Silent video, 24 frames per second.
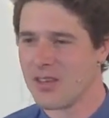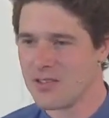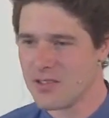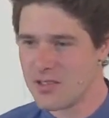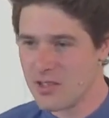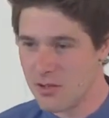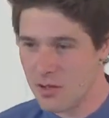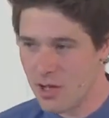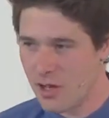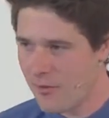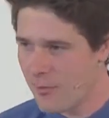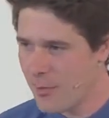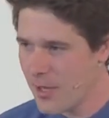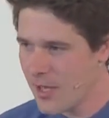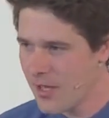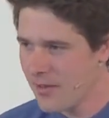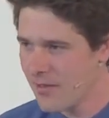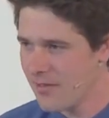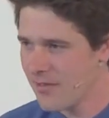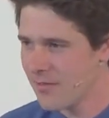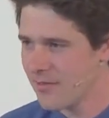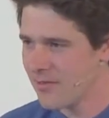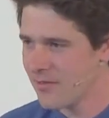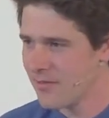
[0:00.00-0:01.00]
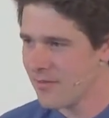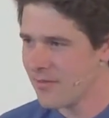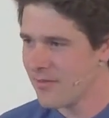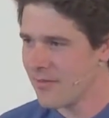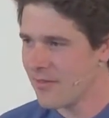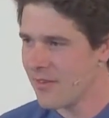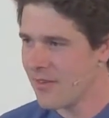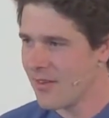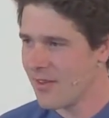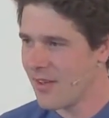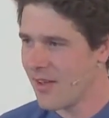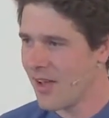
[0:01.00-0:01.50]
Do you love me?
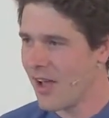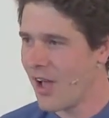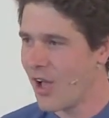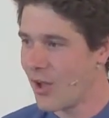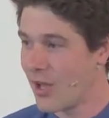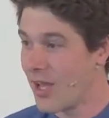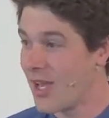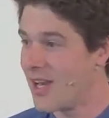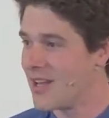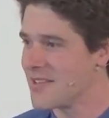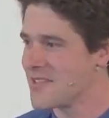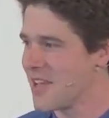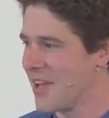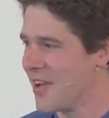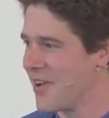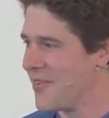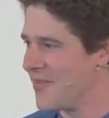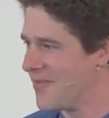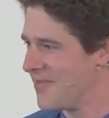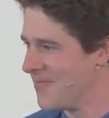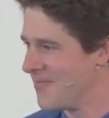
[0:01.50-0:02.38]
Okay, let's go.